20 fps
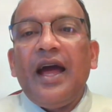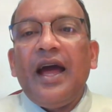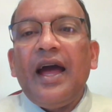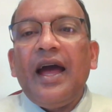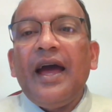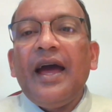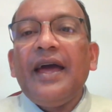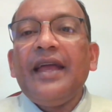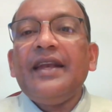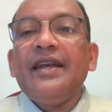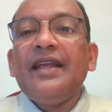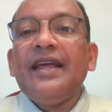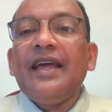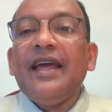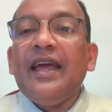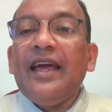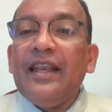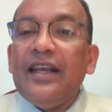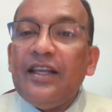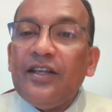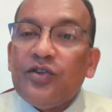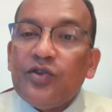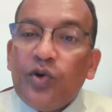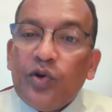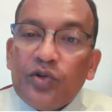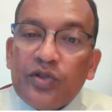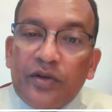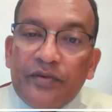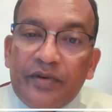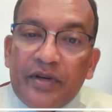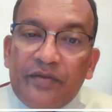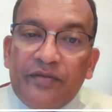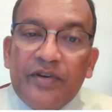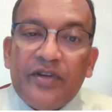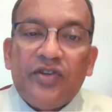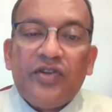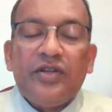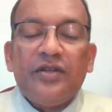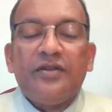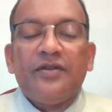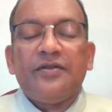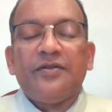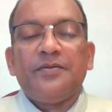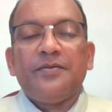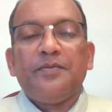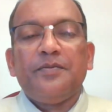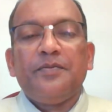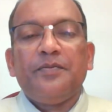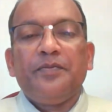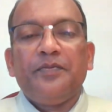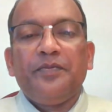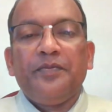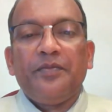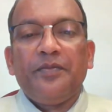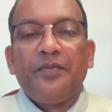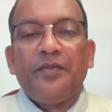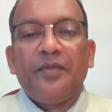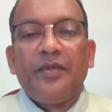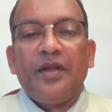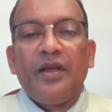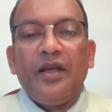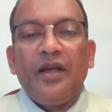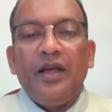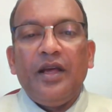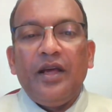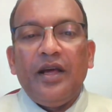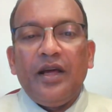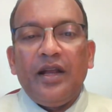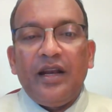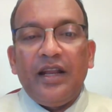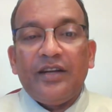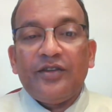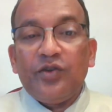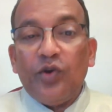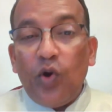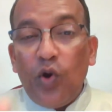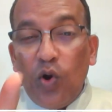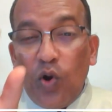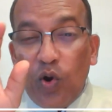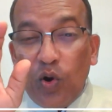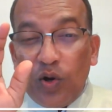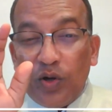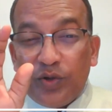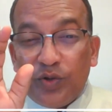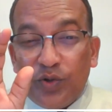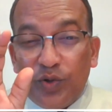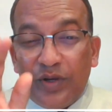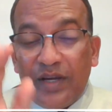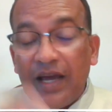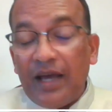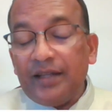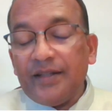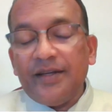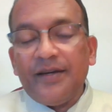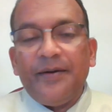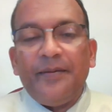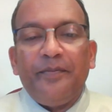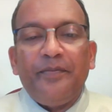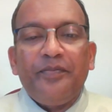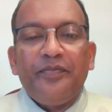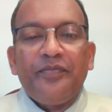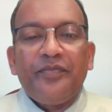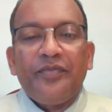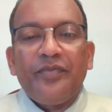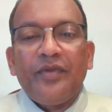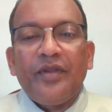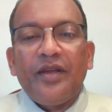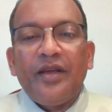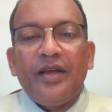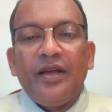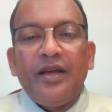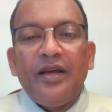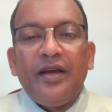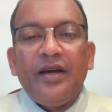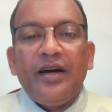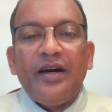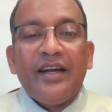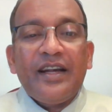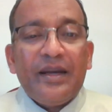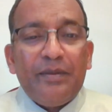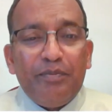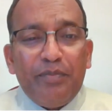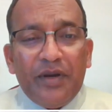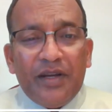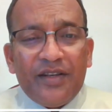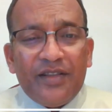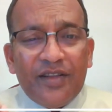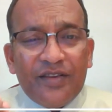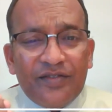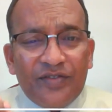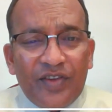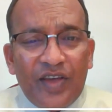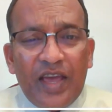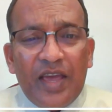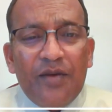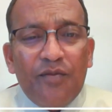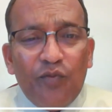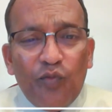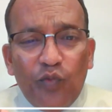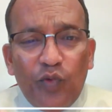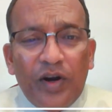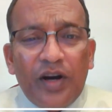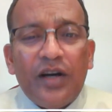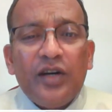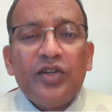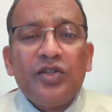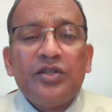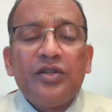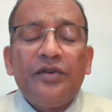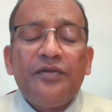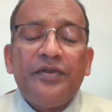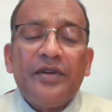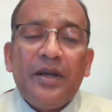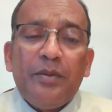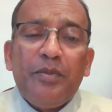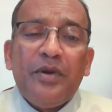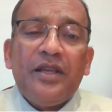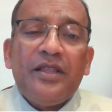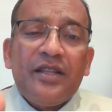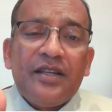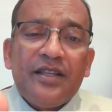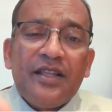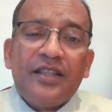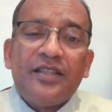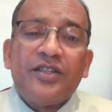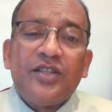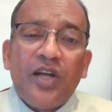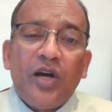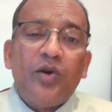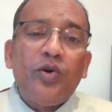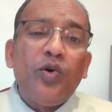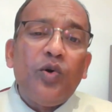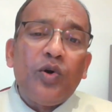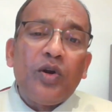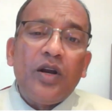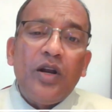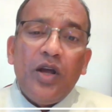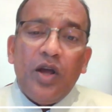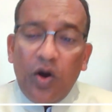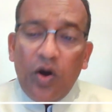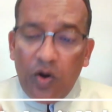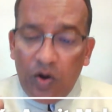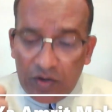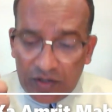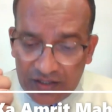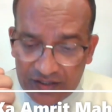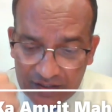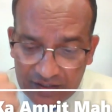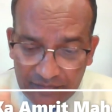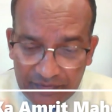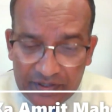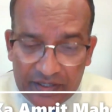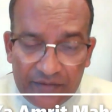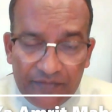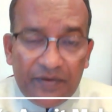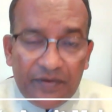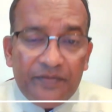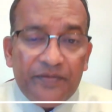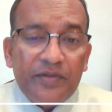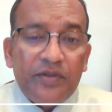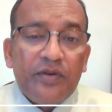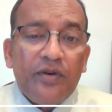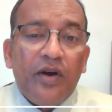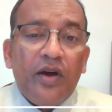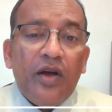and any source of divisions. Let's all together repeat the same words of Rabindranath Tagore on the 75th